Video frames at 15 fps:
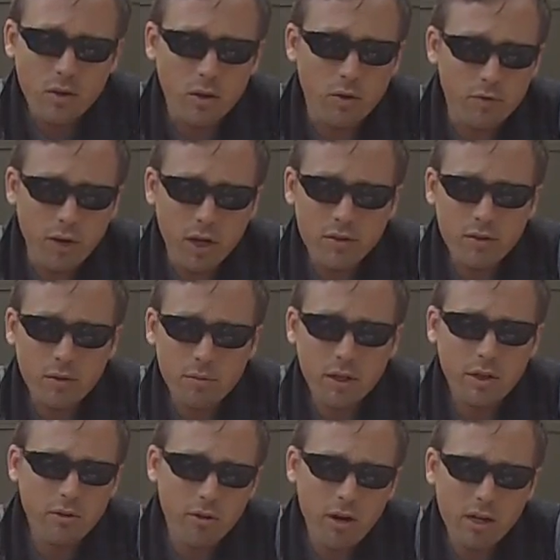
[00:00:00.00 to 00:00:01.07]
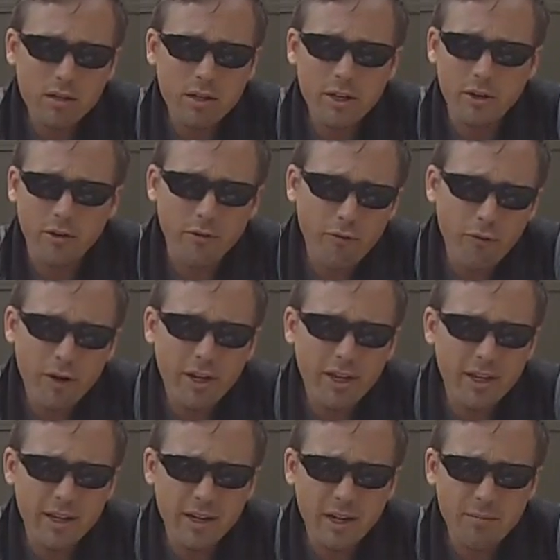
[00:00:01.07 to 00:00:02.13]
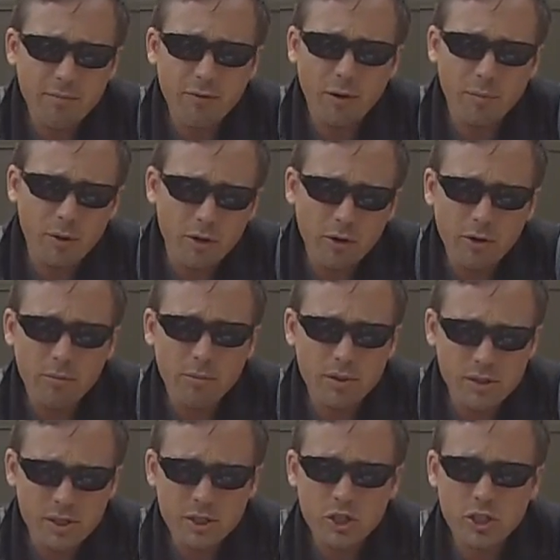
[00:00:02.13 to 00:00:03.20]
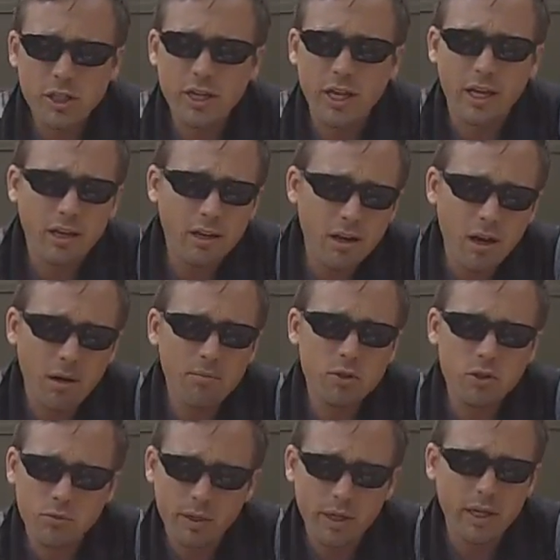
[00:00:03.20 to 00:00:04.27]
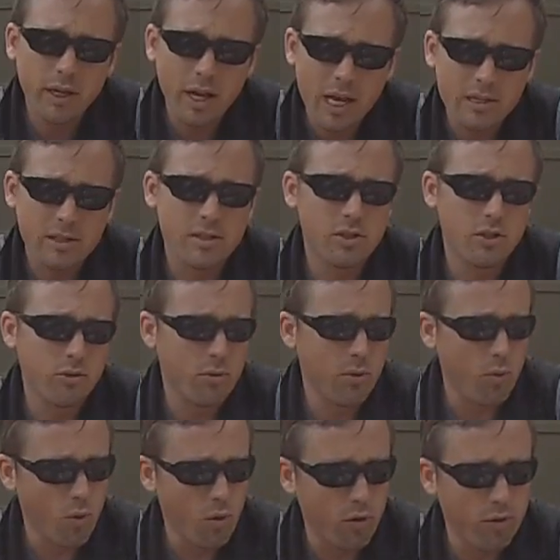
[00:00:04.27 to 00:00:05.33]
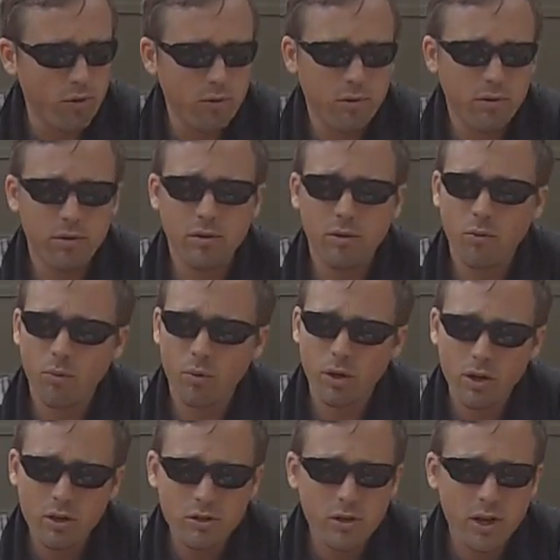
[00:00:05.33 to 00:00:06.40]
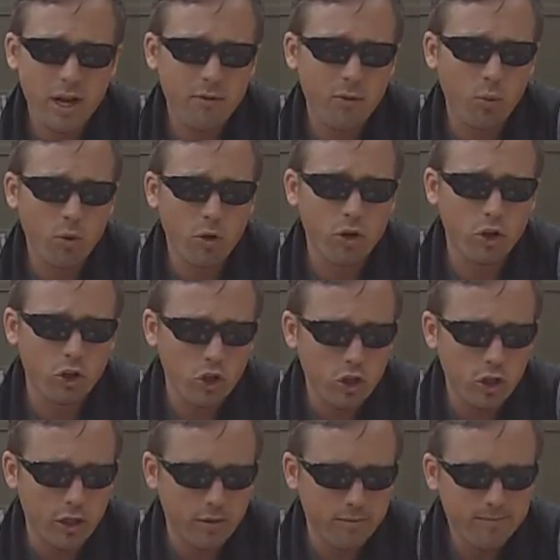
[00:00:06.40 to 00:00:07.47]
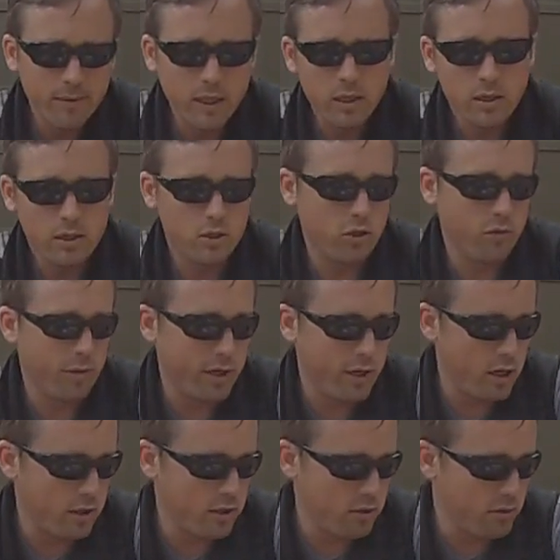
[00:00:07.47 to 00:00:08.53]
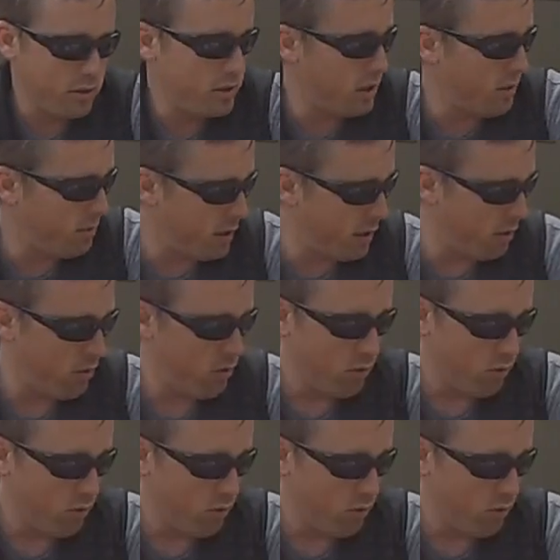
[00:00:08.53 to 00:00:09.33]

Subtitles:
you've done something correctly, you're free to get up from your position and come to me and access your reward. We also have the word good. So if my dog's doing something